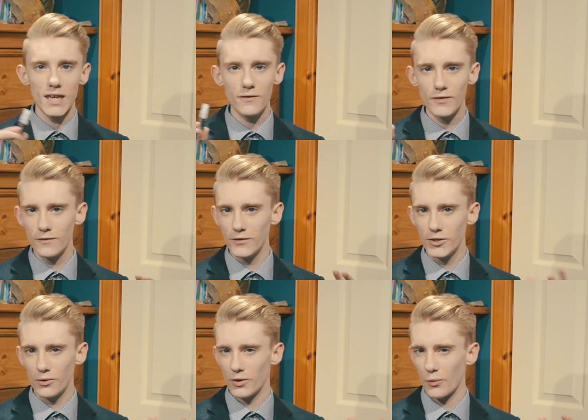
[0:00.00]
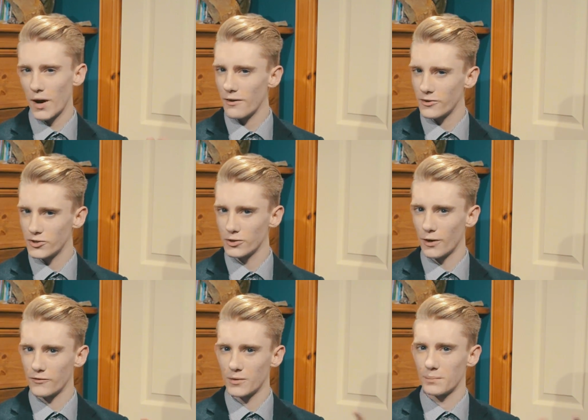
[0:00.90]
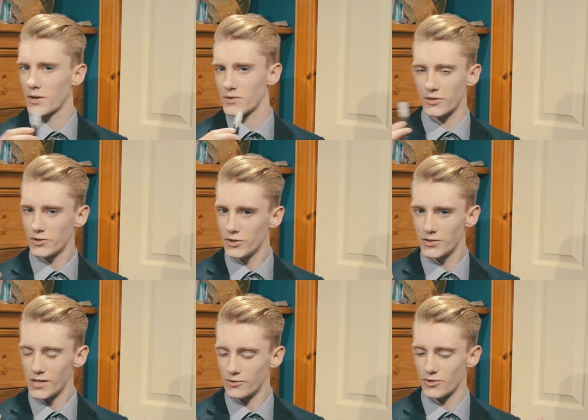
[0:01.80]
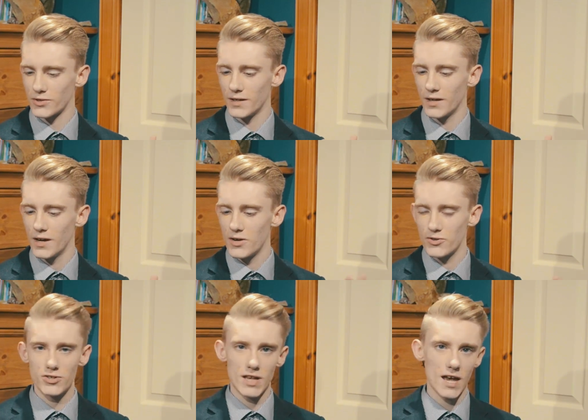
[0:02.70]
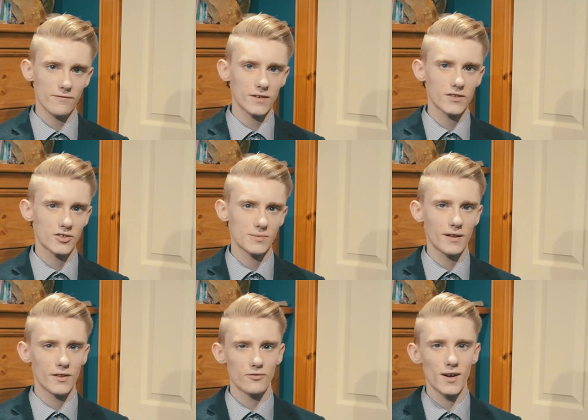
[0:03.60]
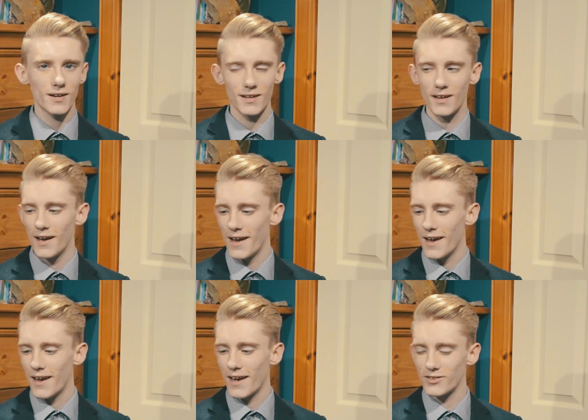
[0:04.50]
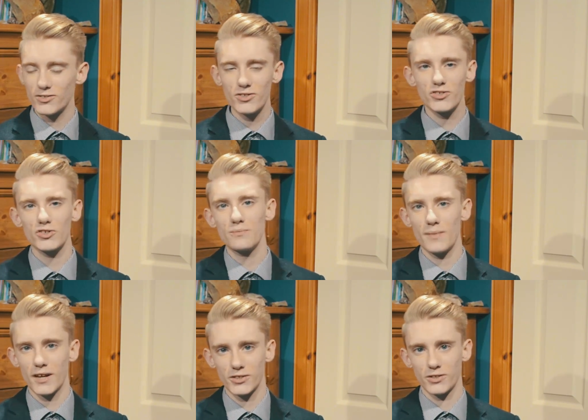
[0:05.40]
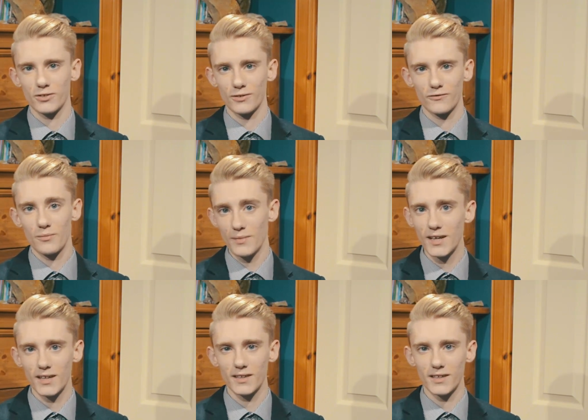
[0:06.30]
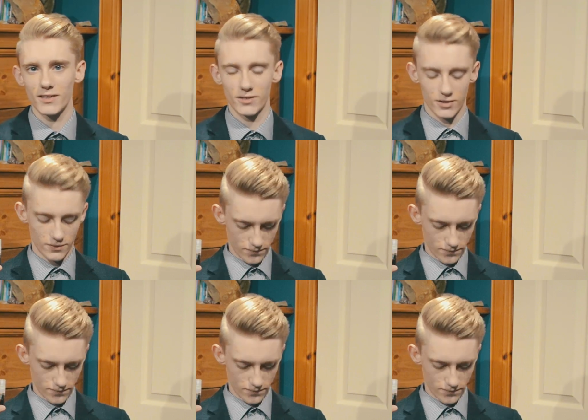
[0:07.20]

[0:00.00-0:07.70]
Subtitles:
Even if you don't want to wear it too often because it's too citrusy, just having the smell at the ready, it's just so magical, for me at least.